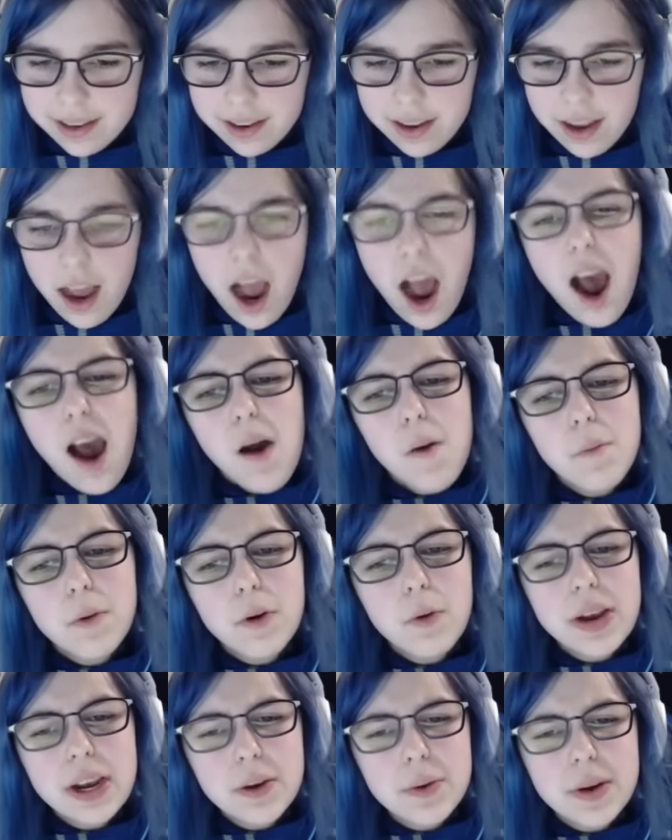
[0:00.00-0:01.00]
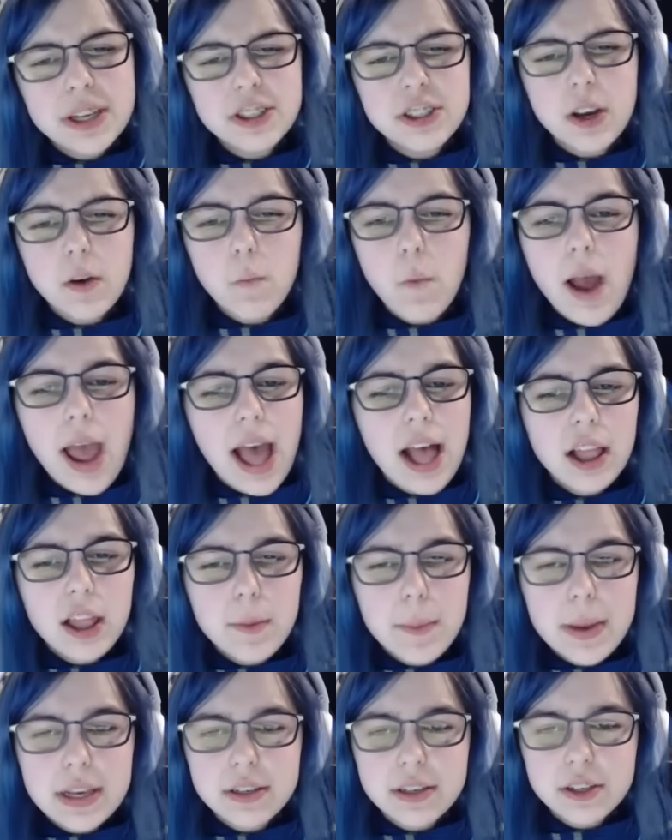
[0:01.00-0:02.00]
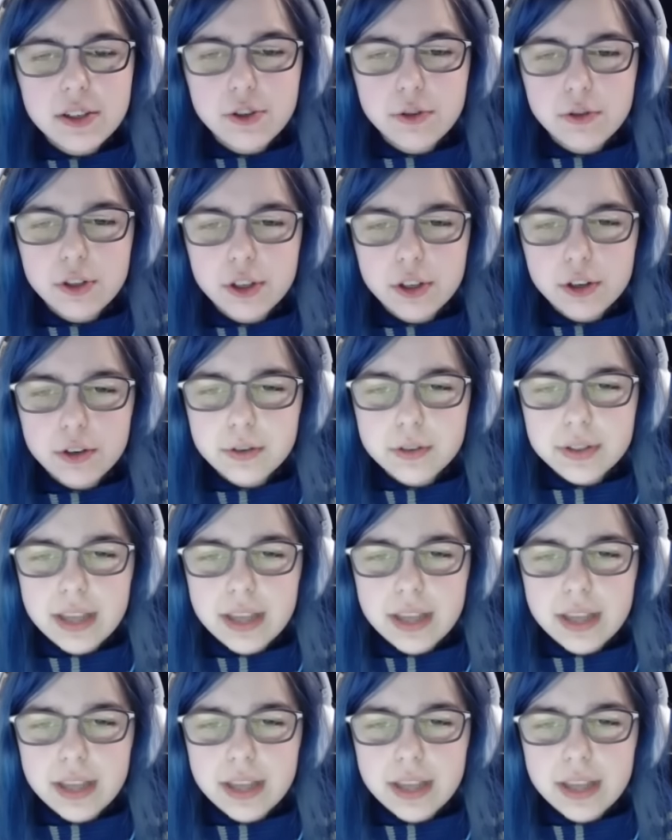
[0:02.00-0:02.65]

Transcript: Oh, quick question. What element did you choose?